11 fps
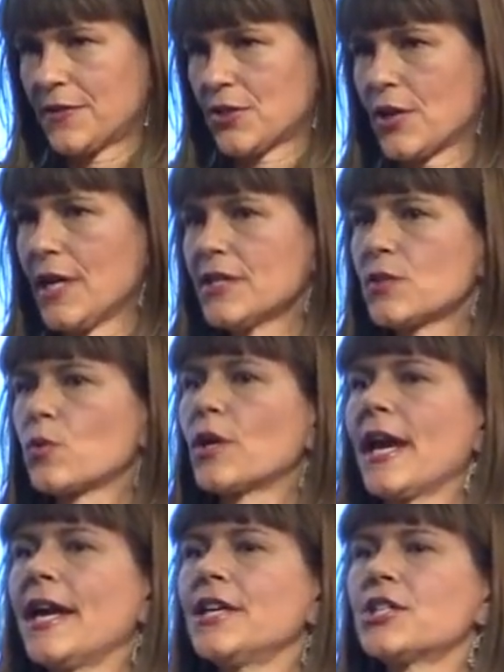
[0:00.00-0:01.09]
stress
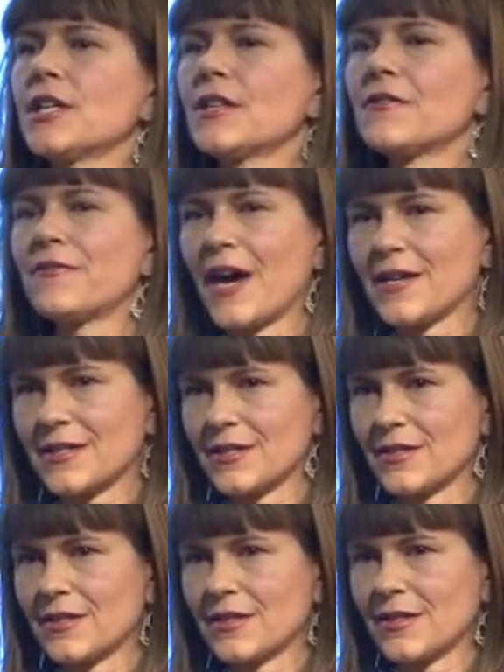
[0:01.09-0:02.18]
were aging the
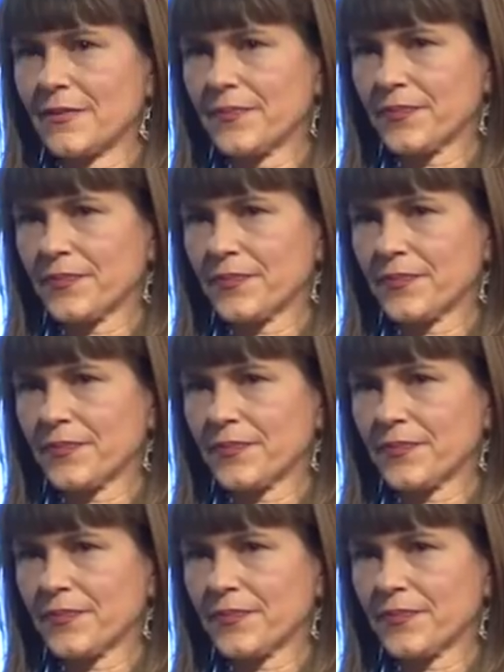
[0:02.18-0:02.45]
fastest.